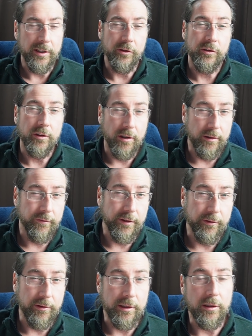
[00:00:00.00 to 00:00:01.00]
start
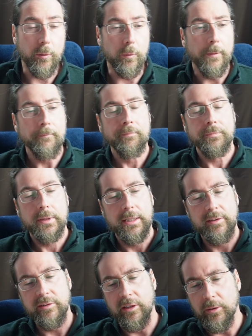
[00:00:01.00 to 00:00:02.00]
very low.
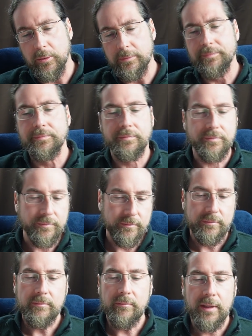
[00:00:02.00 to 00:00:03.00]
So
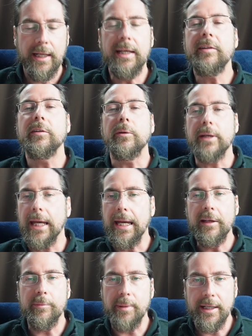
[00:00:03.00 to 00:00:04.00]
it's
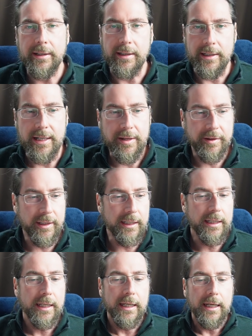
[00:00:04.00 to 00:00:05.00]
okay, it's better than
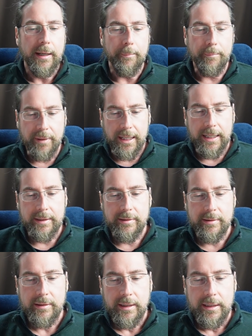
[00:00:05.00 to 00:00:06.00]
nothing.
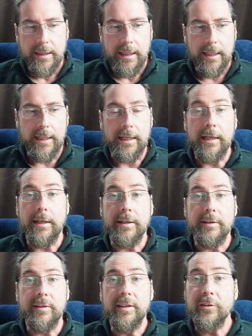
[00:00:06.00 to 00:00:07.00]
But
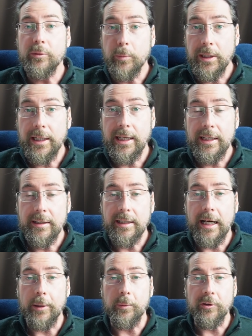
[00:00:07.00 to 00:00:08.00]
this weekend
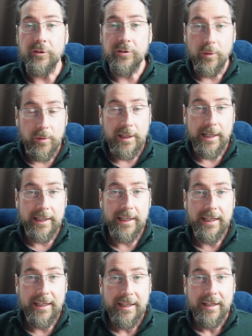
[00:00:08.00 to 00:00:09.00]
I was so
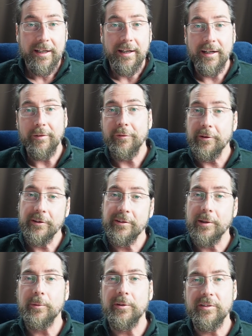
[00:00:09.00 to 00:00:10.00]
lucky.
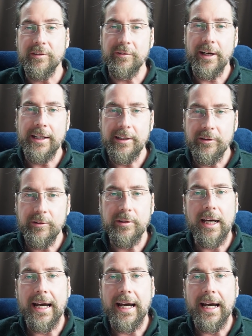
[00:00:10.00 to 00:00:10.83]
First I was invited to the